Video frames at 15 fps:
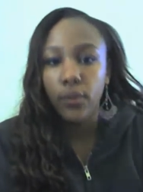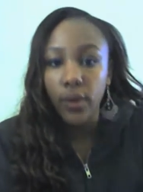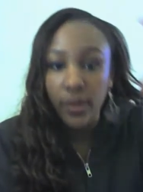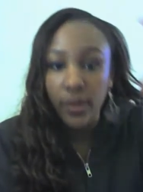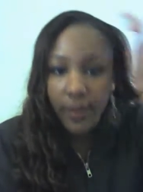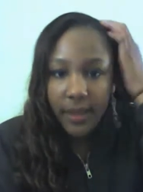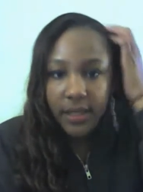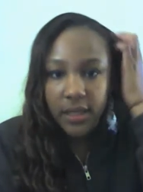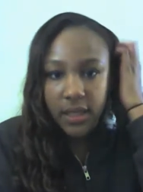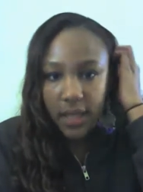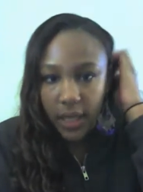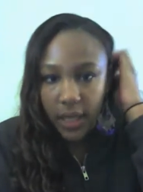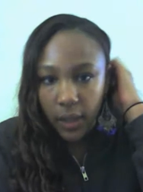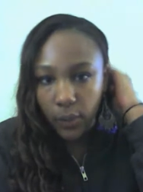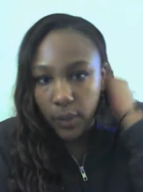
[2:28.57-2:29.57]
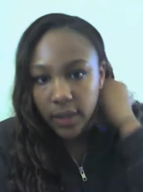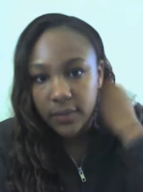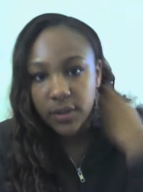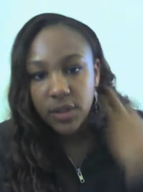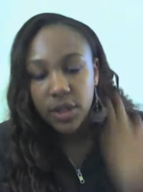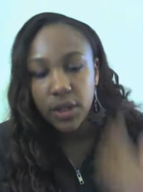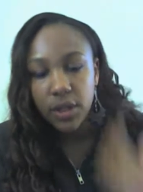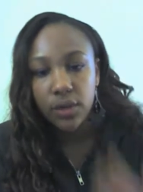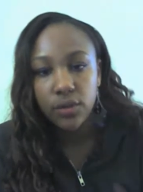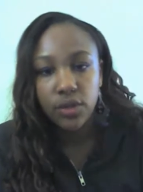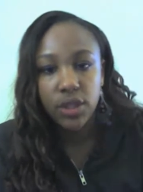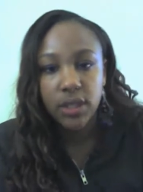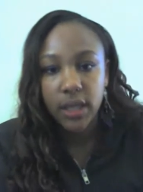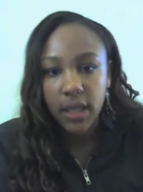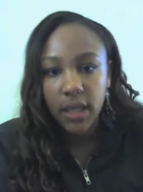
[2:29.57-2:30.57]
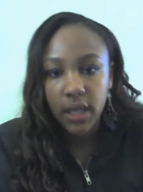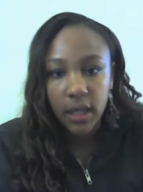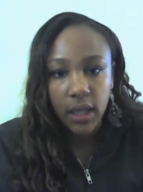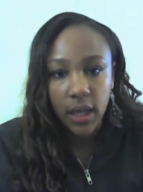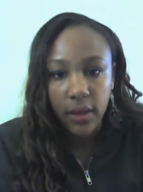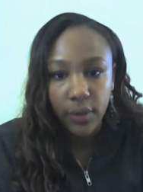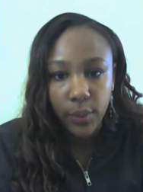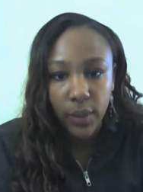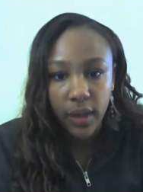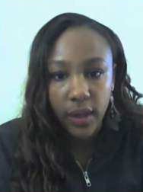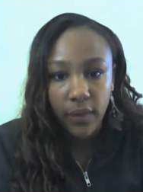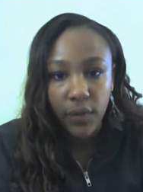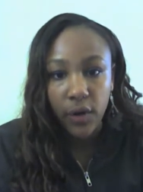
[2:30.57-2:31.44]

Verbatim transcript: with my synthetic weaves too, just like any other weave,